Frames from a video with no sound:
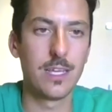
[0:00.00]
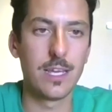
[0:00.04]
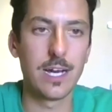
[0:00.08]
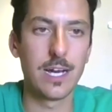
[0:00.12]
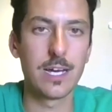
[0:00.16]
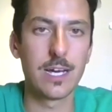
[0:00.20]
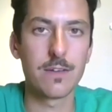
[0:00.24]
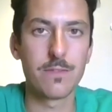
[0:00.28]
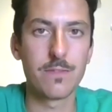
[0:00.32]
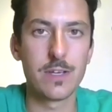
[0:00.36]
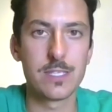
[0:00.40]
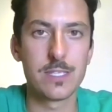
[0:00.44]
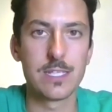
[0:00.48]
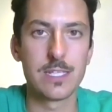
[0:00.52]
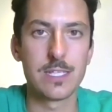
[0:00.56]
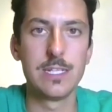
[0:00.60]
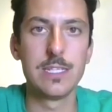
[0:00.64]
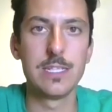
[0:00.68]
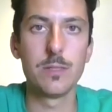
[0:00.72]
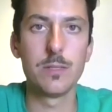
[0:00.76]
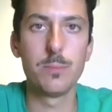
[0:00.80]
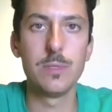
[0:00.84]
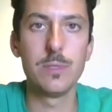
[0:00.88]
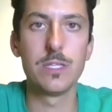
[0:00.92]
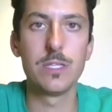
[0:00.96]
harvest a
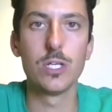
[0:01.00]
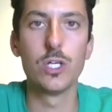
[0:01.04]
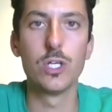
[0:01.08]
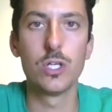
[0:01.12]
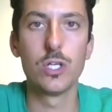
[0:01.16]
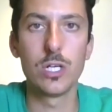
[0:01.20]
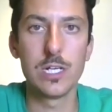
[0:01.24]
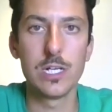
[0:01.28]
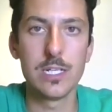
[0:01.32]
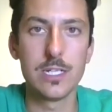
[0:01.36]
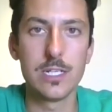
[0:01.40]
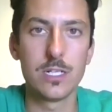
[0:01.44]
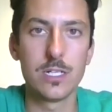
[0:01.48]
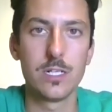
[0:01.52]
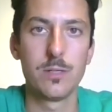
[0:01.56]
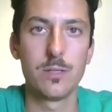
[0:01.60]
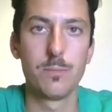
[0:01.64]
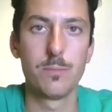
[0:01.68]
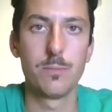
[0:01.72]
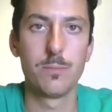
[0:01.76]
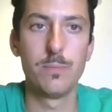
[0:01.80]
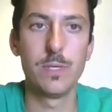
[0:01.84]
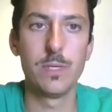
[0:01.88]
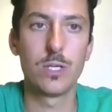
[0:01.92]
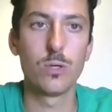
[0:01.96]
little bit earlier
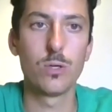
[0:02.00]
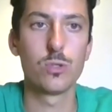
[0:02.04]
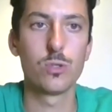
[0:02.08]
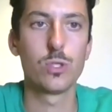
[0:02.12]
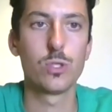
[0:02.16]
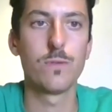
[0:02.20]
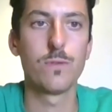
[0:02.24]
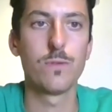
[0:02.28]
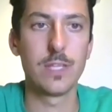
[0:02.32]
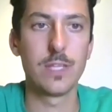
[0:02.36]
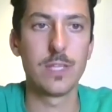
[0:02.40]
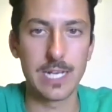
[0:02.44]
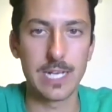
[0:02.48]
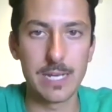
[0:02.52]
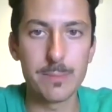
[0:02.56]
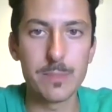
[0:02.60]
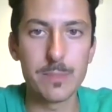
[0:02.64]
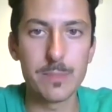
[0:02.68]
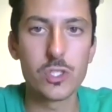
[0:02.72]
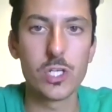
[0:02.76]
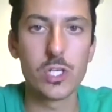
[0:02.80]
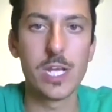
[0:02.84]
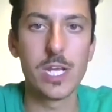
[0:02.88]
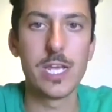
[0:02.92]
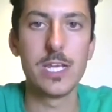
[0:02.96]
because of the
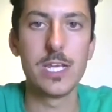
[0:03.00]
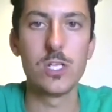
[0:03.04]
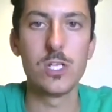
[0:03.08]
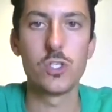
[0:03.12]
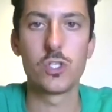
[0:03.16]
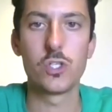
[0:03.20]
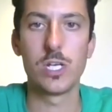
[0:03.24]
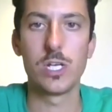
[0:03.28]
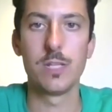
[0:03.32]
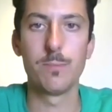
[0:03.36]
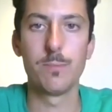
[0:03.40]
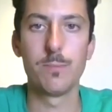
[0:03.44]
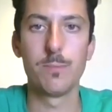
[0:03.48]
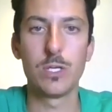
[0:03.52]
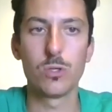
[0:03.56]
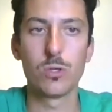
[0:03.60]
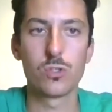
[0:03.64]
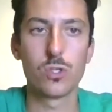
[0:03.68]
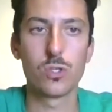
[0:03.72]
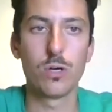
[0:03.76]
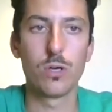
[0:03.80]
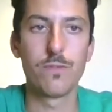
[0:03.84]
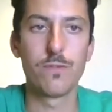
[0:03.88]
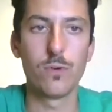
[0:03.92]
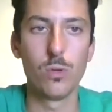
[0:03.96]
climate change and
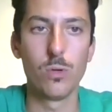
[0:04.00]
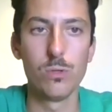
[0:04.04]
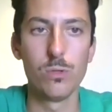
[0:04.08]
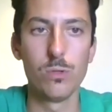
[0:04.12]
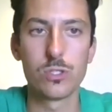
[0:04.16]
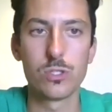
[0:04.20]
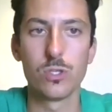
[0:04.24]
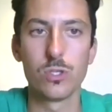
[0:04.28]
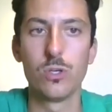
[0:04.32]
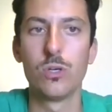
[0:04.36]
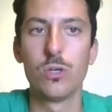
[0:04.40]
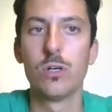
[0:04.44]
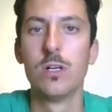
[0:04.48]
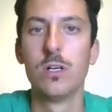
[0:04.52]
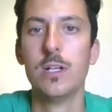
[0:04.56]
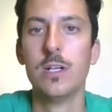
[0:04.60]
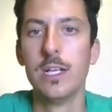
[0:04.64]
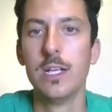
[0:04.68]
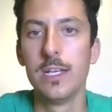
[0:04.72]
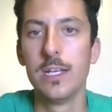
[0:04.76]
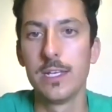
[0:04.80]
because of also